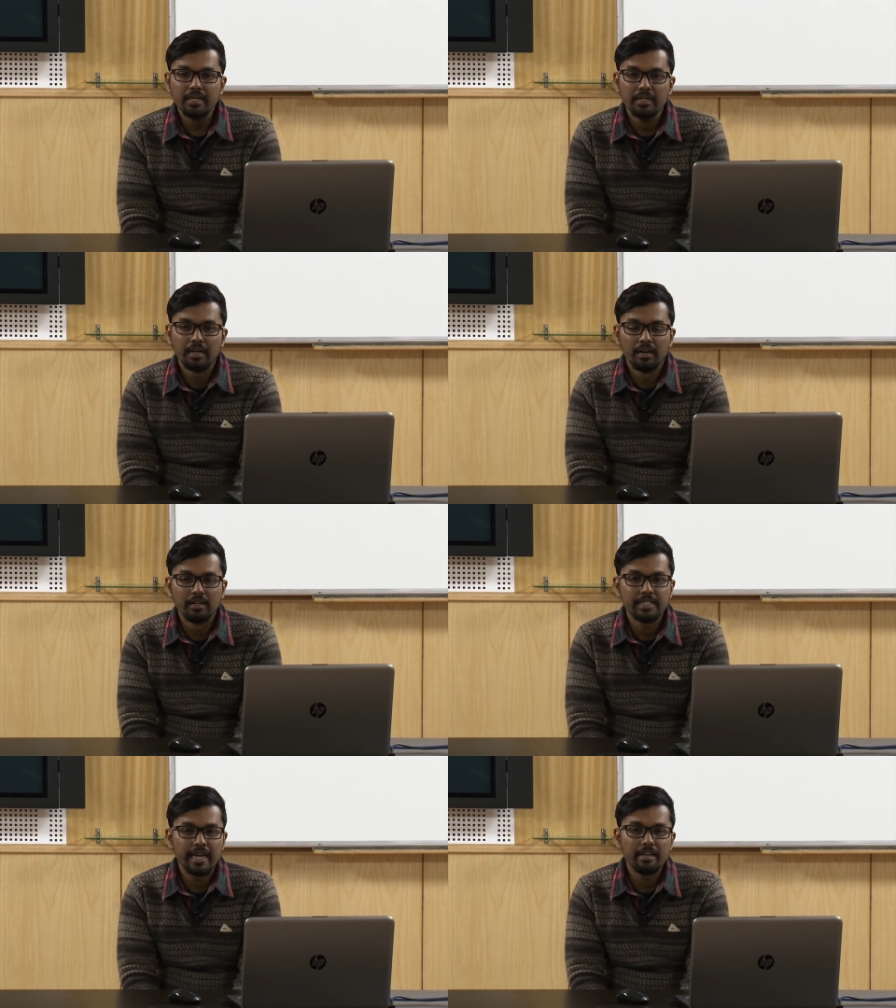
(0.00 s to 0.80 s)

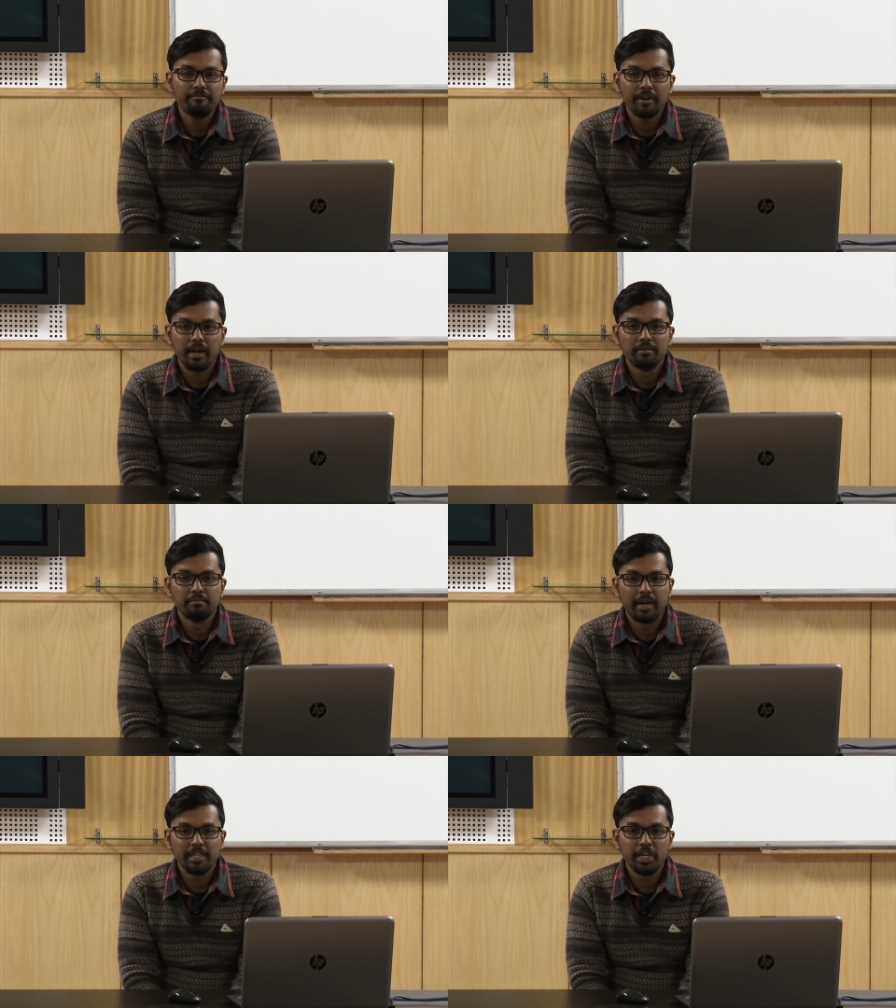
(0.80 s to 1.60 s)
serif, and
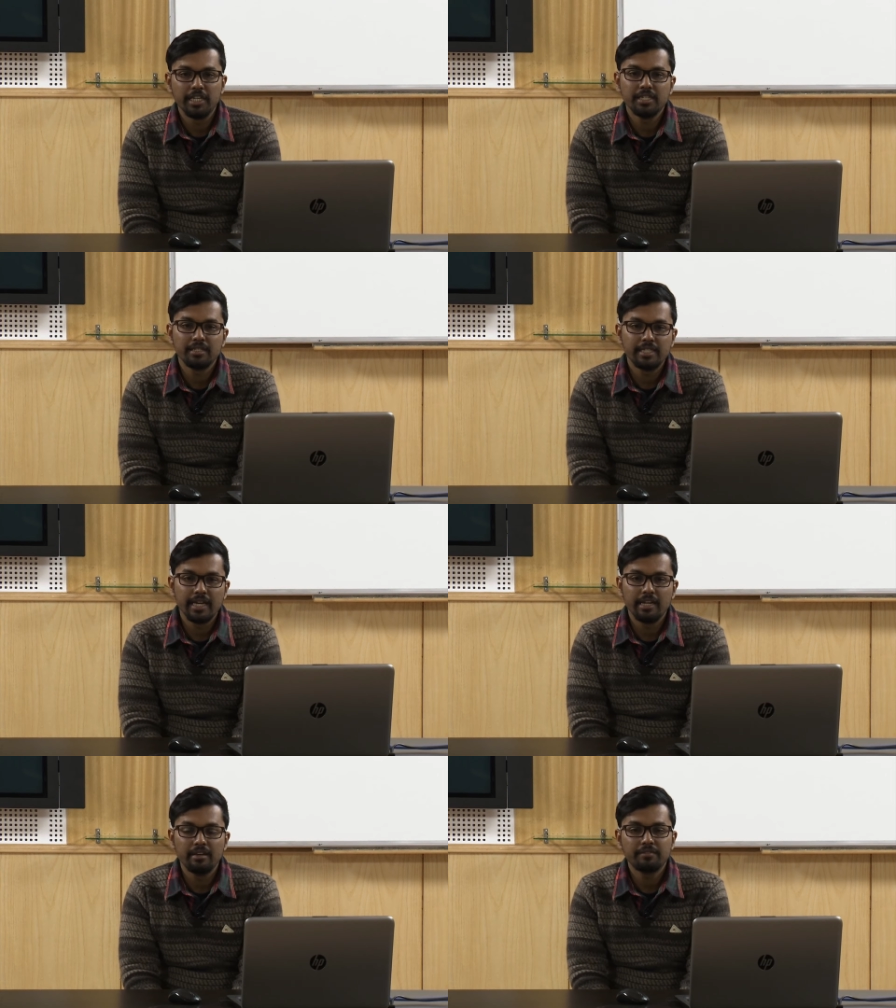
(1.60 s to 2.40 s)
by changing the
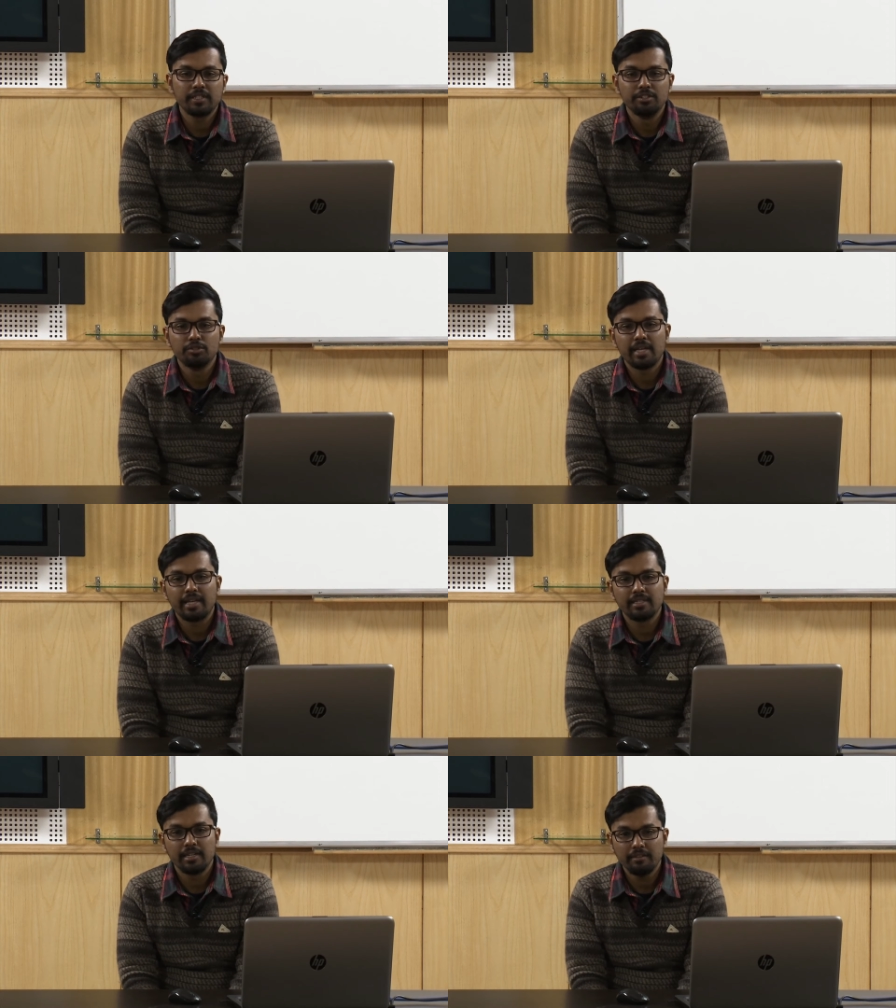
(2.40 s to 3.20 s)
serifs into
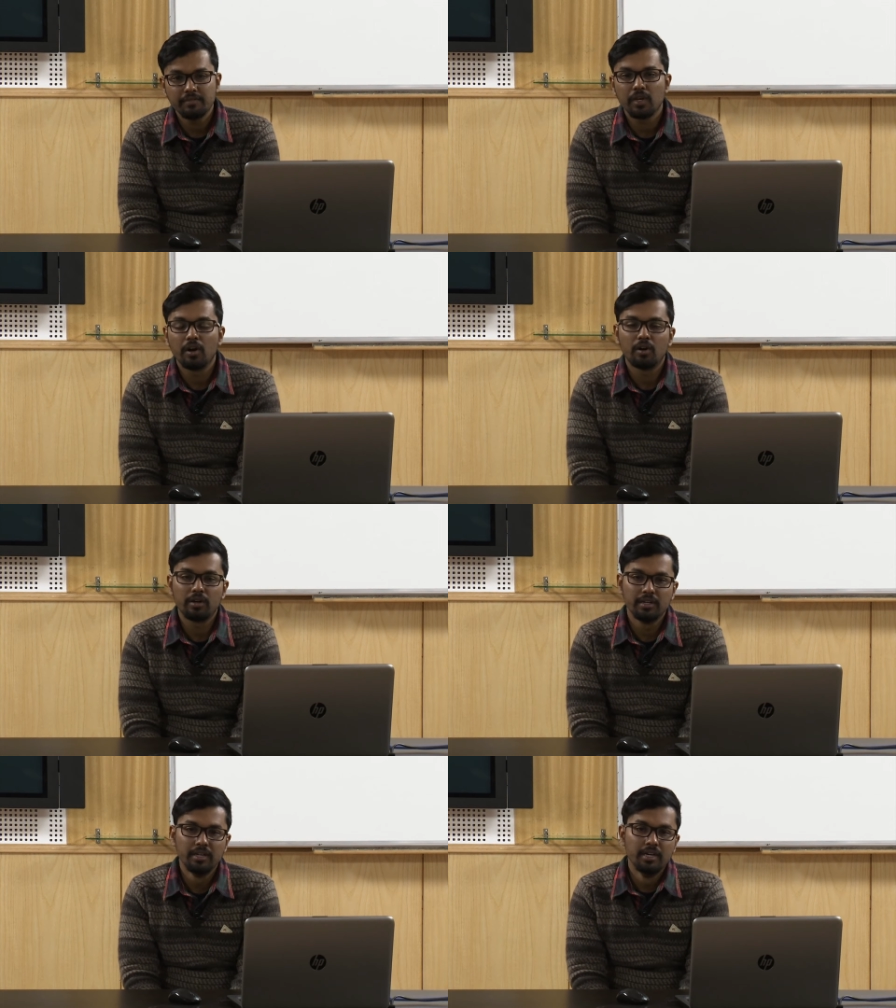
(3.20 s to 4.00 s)
sans serifs
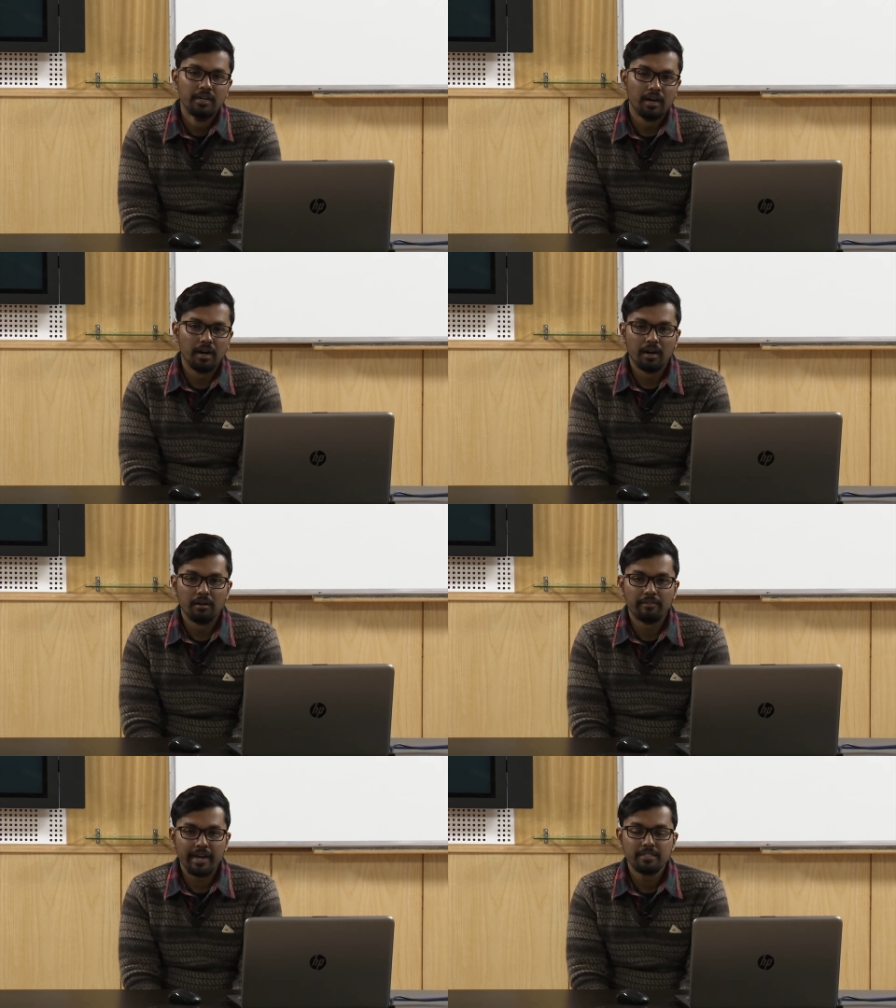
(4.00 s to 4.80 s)
or
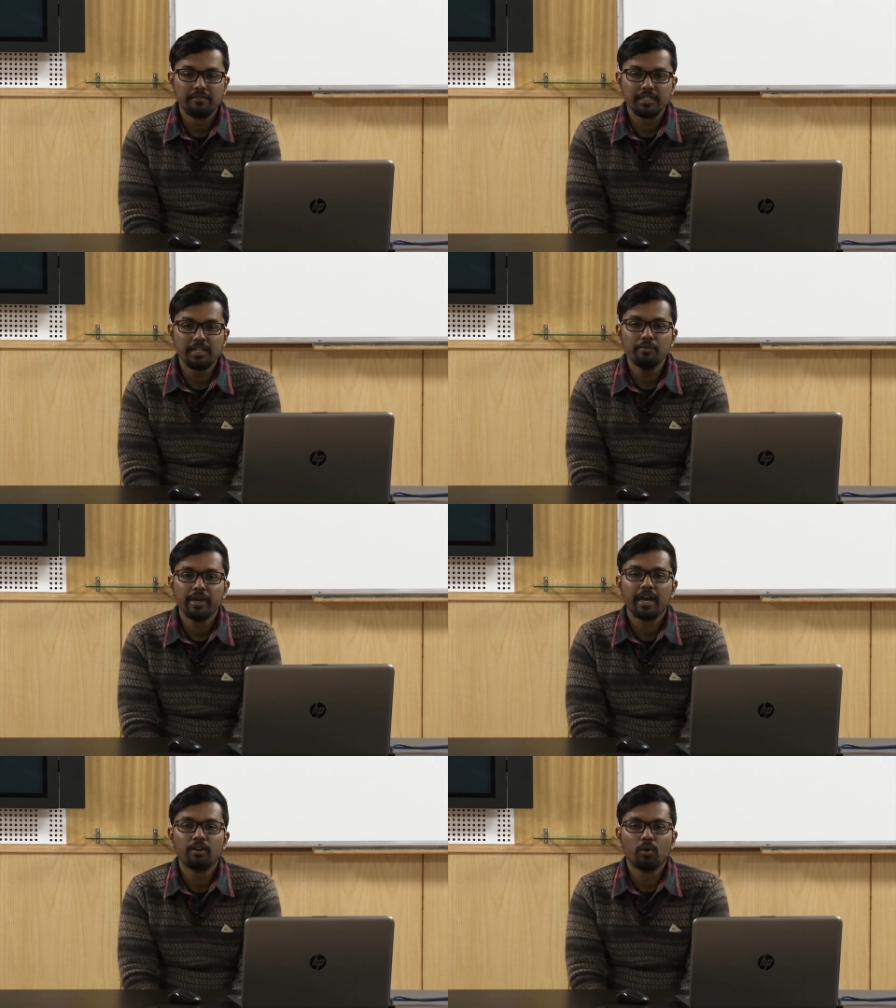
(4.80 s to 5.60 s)
vice versa, we
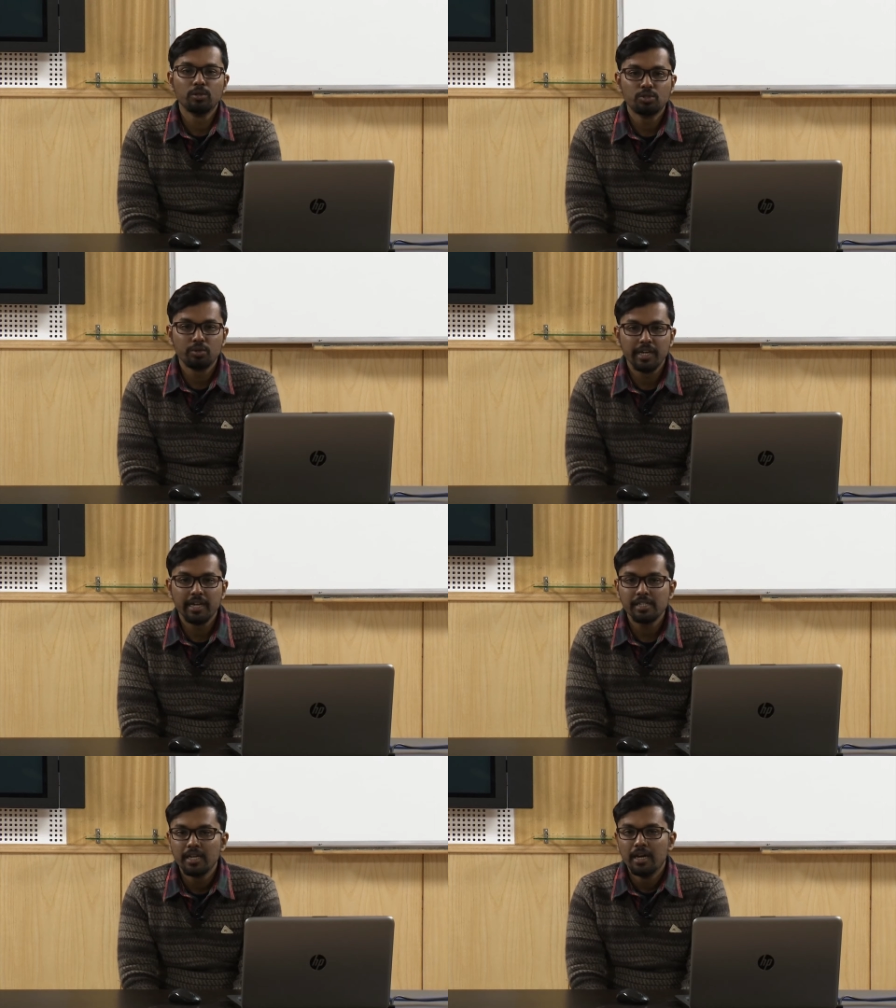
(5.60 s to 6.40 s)
can also
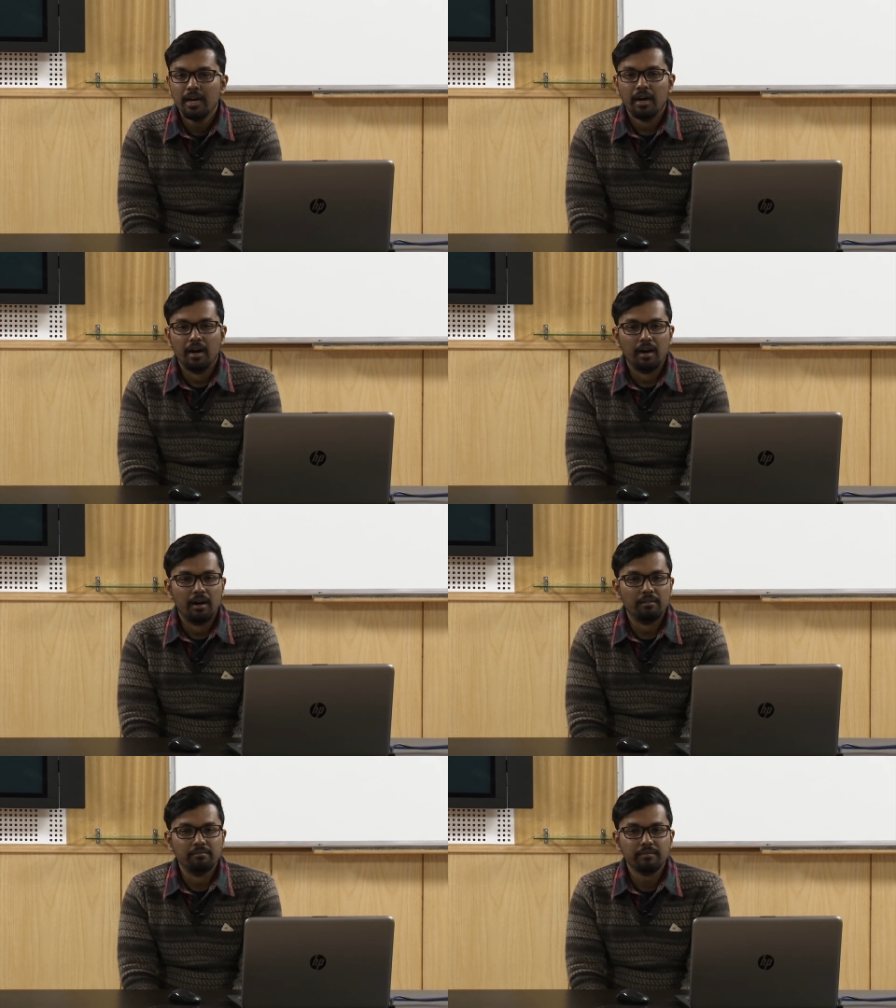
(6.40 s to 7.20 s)
create
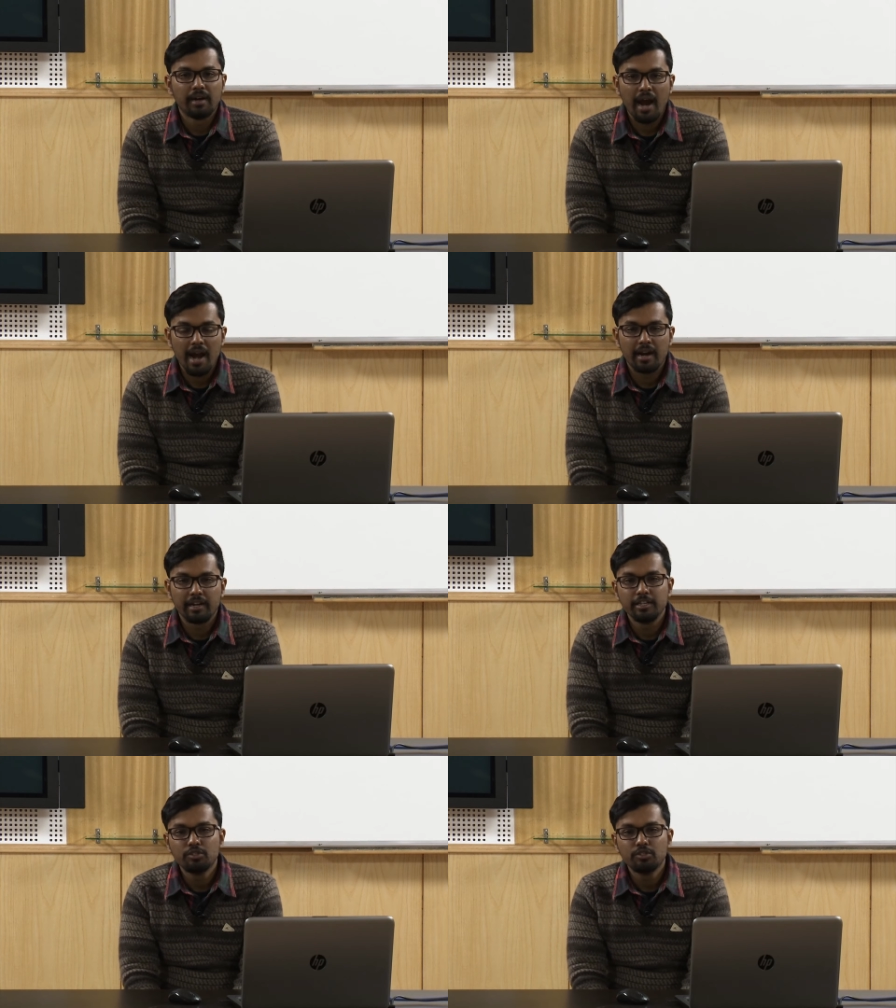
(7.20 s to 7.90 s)
hierarchy.